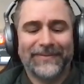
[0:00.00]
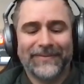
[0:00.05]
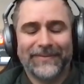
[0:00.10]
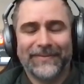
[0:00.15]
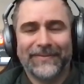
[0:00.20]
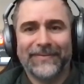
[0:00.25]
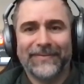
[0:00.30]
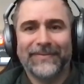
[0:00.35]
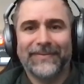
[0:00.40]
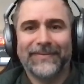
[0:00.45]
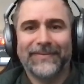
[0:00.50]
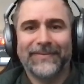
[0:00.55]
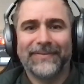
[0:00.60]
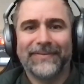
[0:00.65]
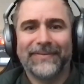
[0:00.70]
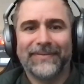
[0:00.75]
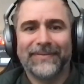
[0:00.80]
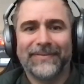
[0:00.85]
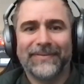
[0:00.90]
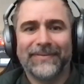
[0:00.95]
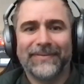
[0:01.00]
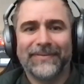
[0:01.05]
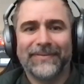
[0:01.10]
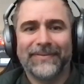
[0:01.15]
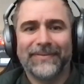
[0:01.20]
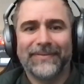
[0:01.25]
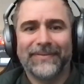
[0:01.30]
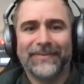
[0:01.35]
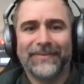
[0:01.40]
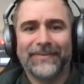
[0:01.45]

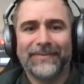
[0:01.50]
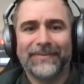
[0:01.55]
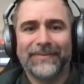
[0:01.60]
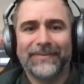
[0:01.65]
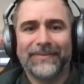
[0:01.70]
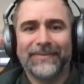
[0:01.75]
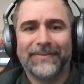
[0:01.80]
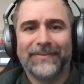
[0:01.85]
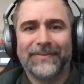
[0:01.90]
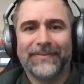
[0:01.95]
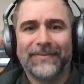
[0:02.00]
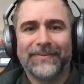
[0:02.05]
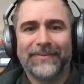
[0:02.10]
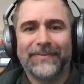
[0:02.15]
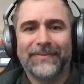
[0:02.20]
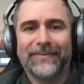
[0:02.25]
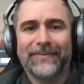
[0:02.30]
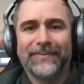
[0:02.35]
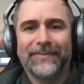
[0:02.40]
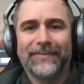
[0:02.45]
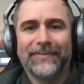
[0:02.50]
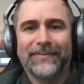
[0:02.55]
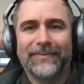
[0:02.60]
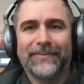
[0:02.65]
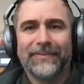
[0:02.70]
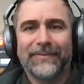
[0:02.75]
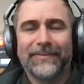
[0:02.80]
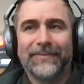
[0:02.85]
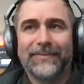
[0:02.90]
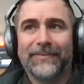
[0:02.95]

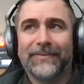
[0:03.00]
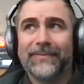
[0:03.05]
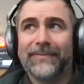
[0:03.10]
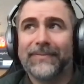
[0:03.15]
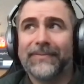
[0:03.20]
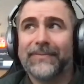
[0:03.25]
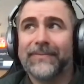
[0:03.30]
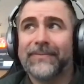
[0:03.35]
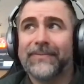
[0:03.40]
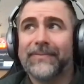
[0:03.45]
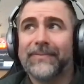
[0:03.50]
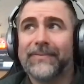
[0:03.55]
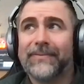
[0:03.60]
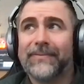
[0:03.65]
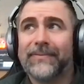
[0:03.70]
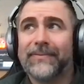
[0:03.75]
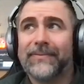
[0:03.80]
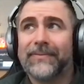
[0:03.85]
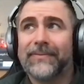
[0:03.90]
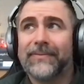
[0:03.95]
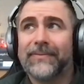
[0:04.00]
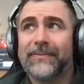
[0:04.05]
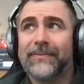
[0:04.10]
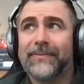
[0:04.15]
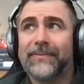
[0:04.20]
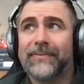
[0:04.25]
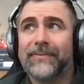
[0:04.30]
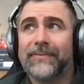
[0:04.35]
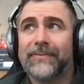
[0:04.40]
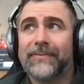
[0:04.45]

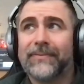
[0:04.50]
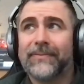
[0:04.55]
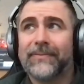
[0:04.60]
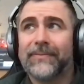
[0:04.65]
(silent)